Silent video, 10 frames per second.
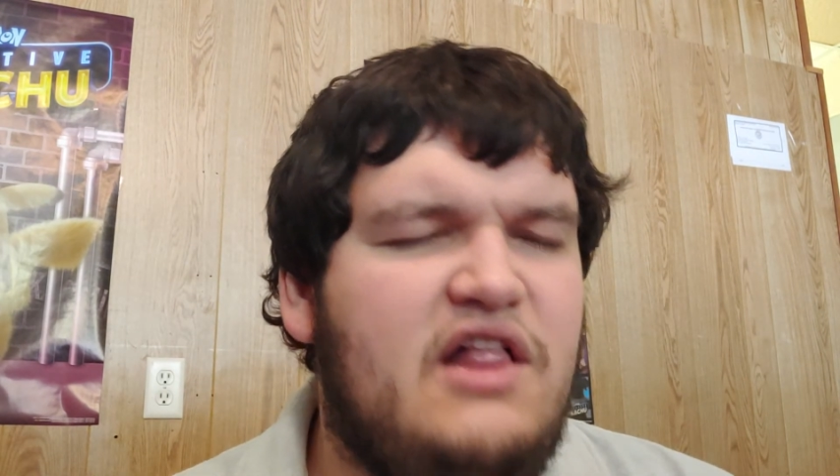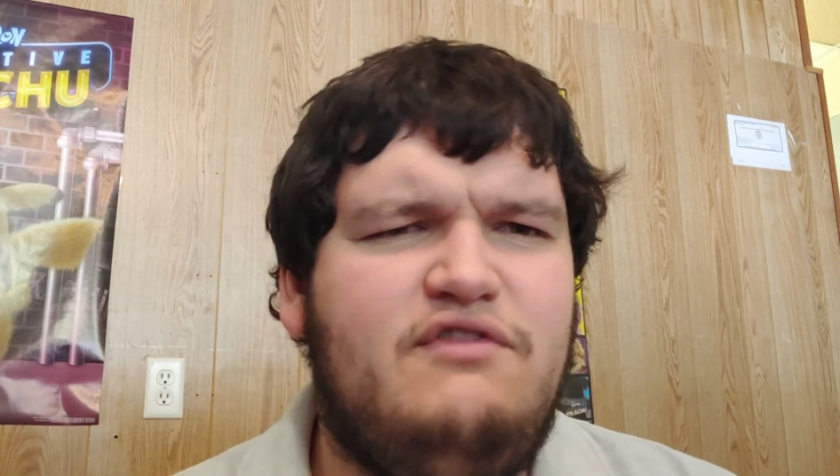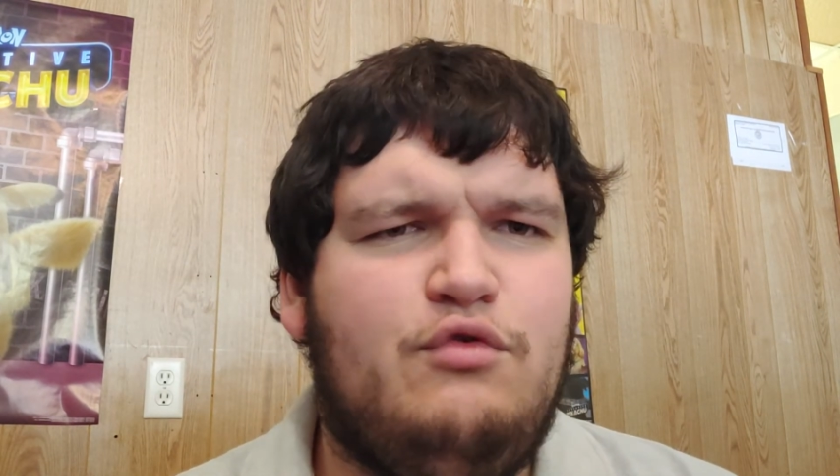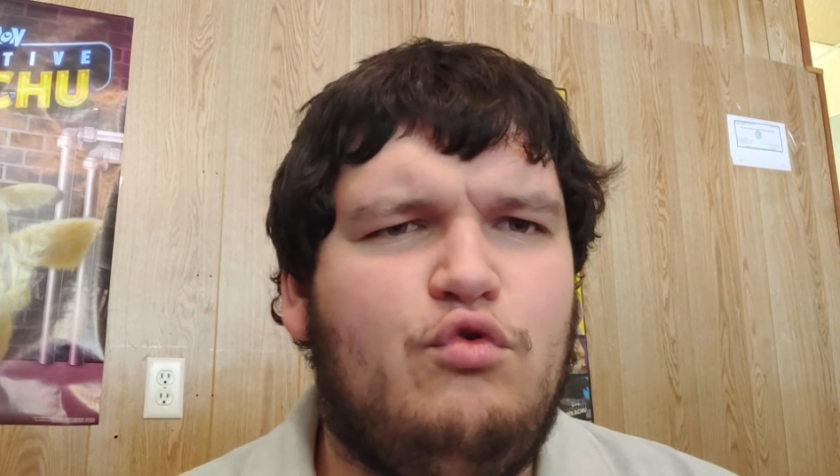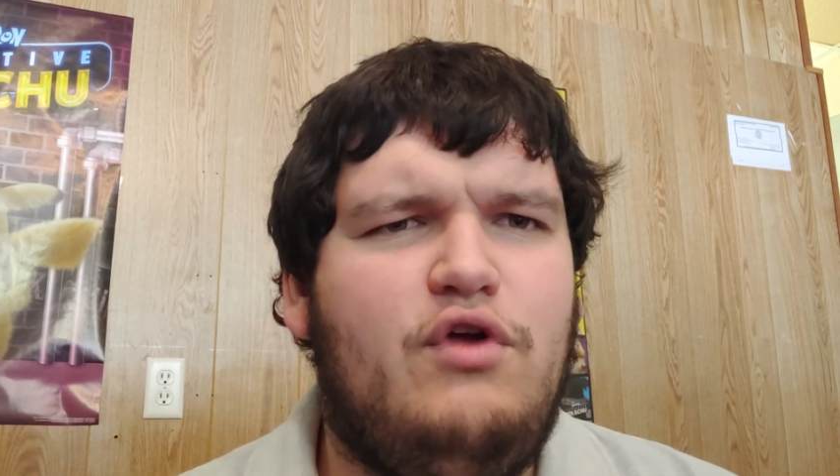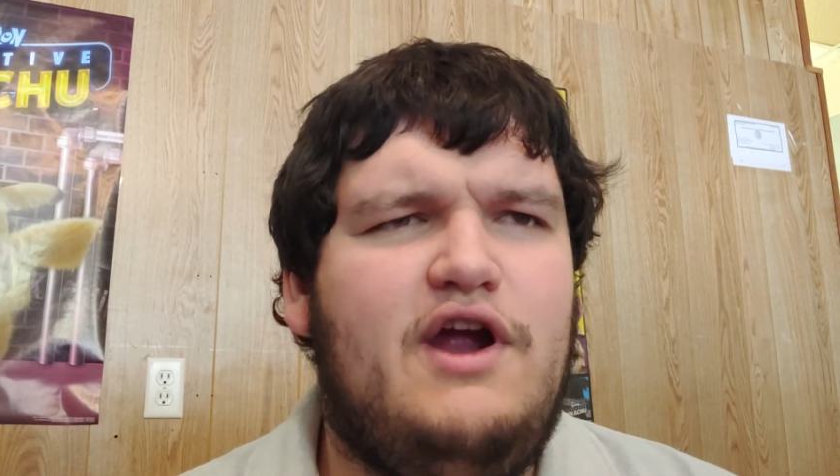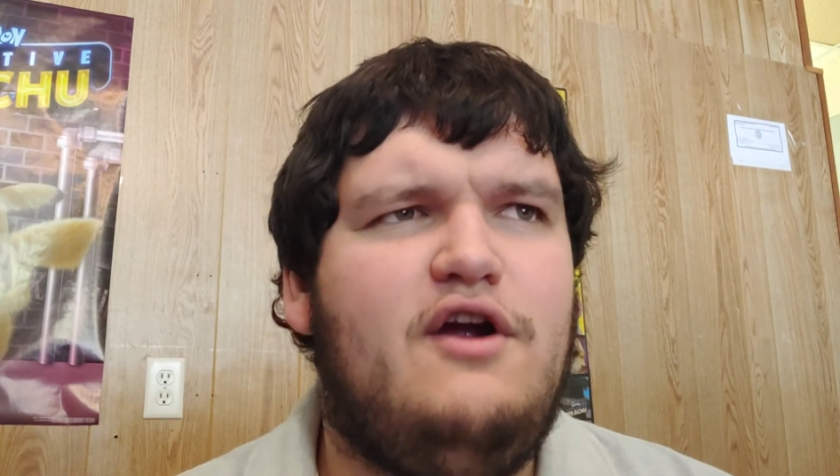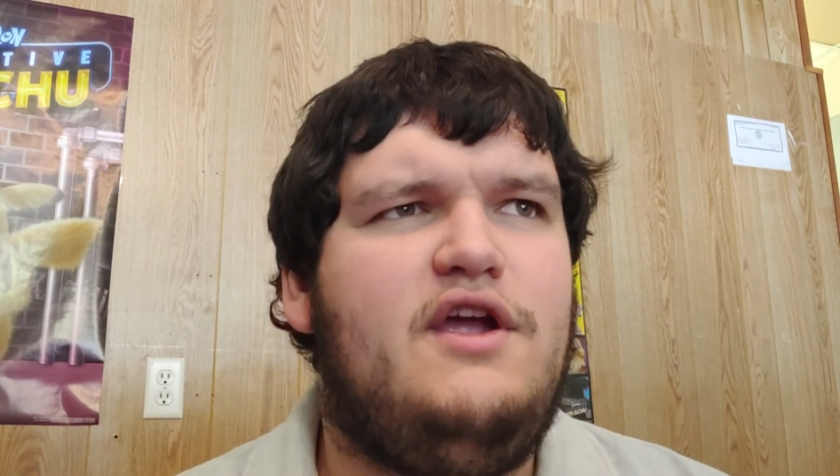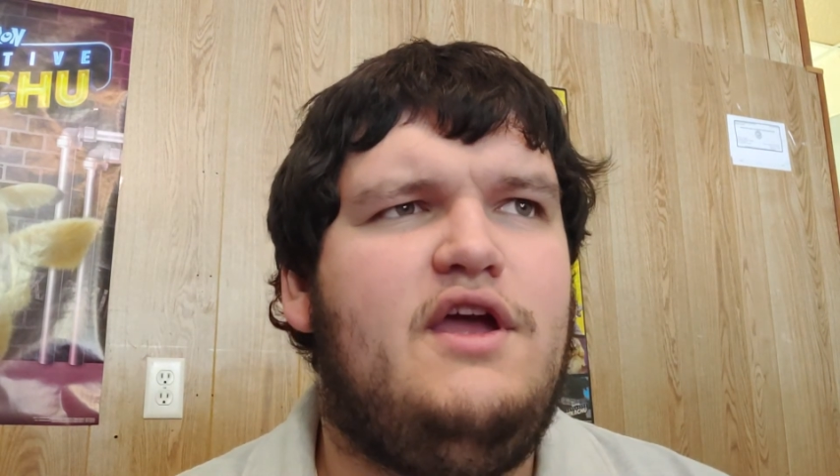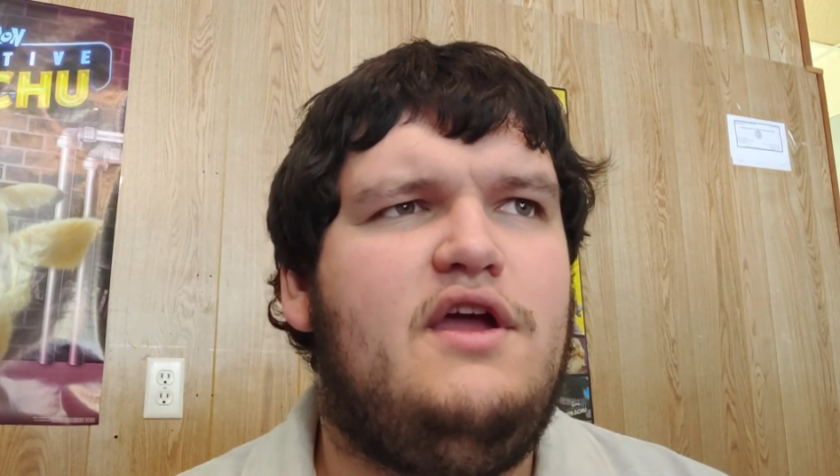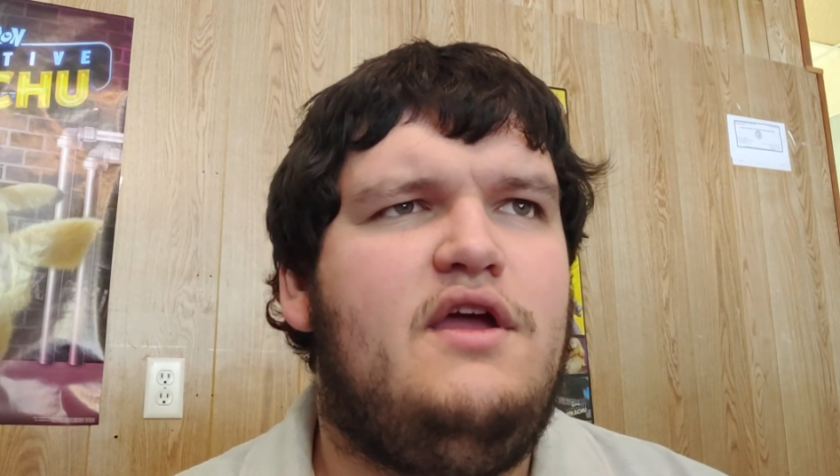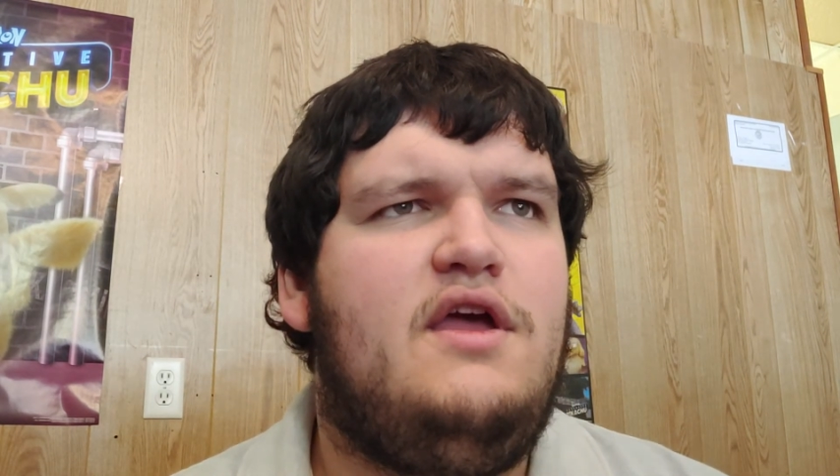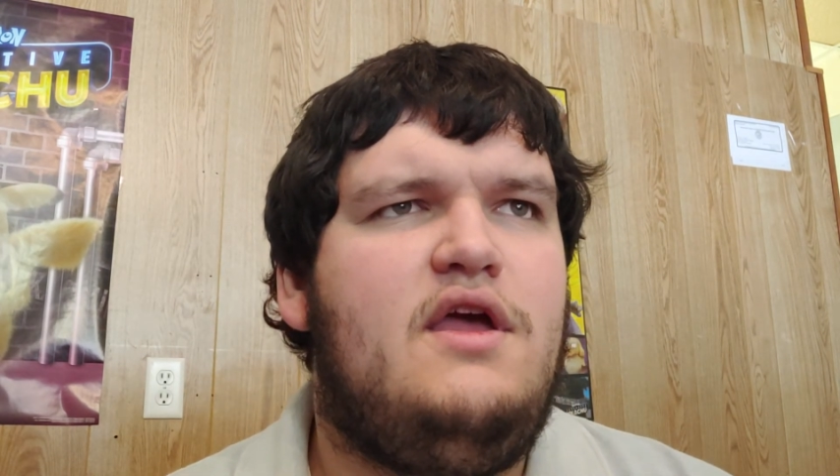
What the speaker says: live in a rural area,